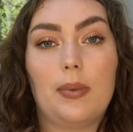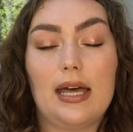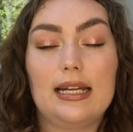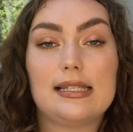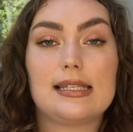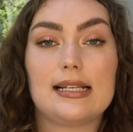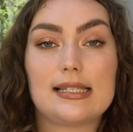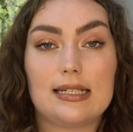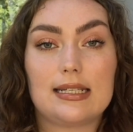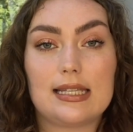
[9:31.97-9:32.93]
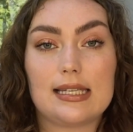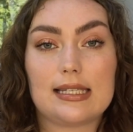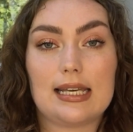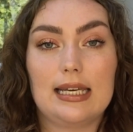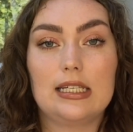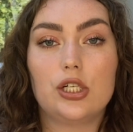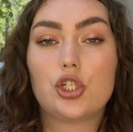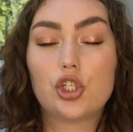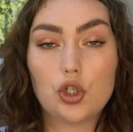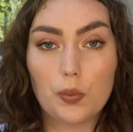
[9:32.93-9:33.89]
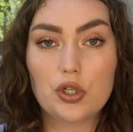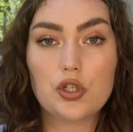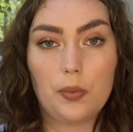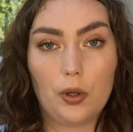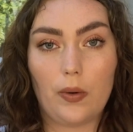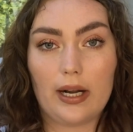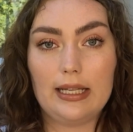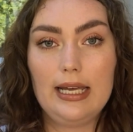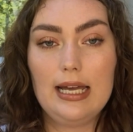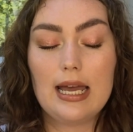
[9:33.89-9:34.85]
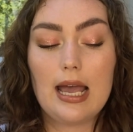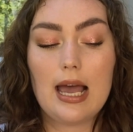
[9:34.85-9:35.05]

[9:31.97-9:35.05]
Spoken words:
but it sinks into the skin super, super quickly,